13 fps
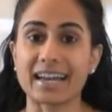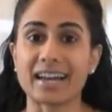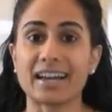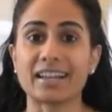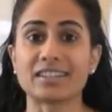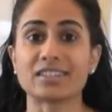
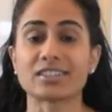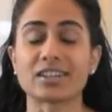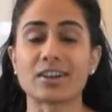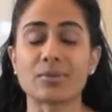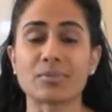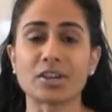and
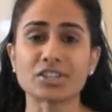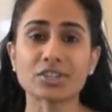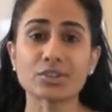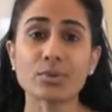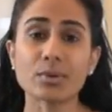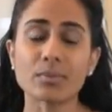I
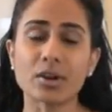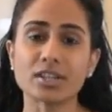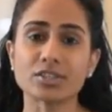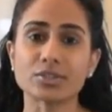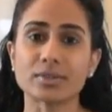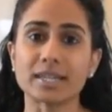just
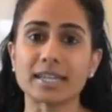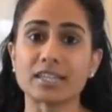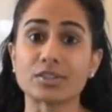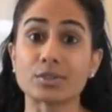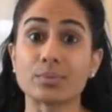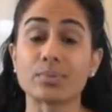remind you
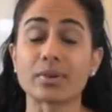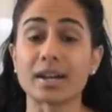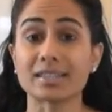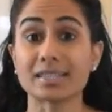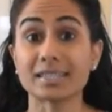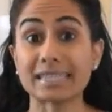here to
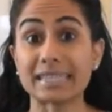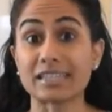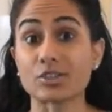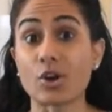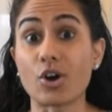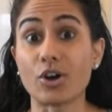practice
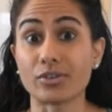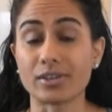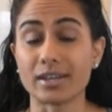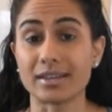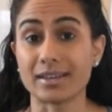this on